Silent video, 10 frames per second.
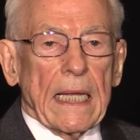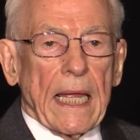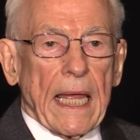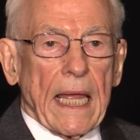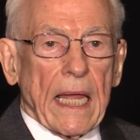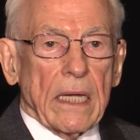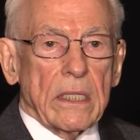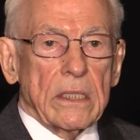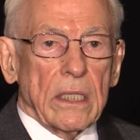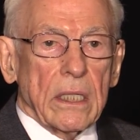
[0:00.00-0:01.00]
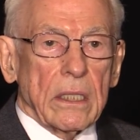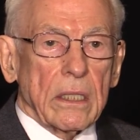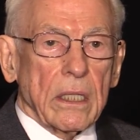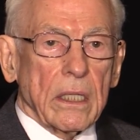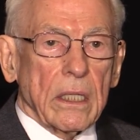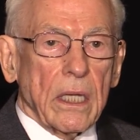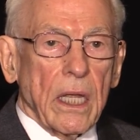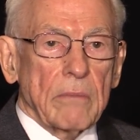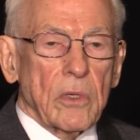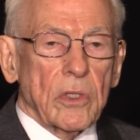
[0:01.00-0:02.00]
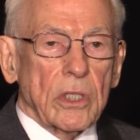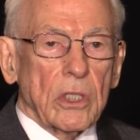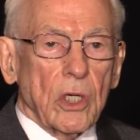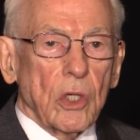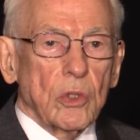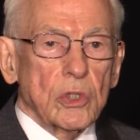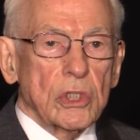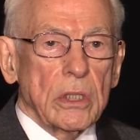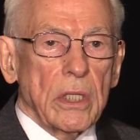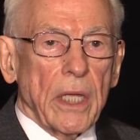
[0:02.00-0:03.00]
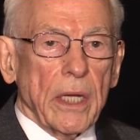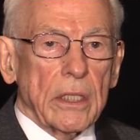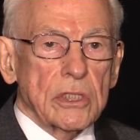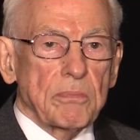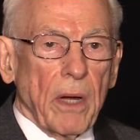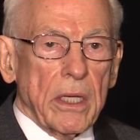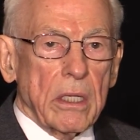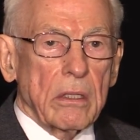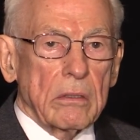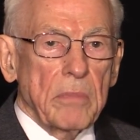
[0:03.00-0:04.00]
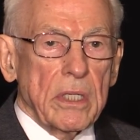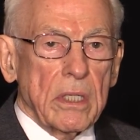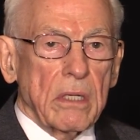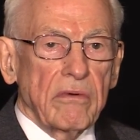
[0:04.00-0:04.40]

and came to the conclusion that a spike could be